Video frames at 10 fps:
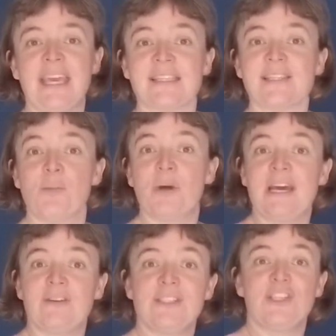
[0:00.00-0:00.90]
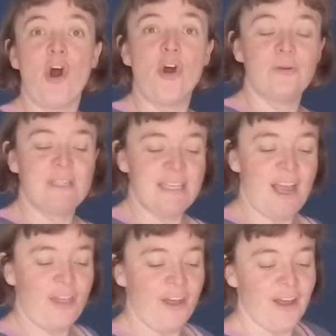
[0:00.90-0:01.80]
then get someone else to hold the
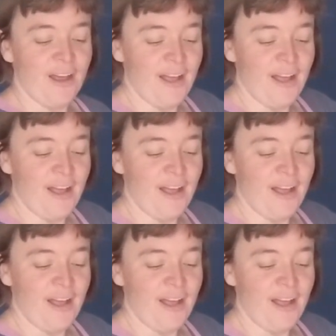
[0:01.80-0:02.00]
other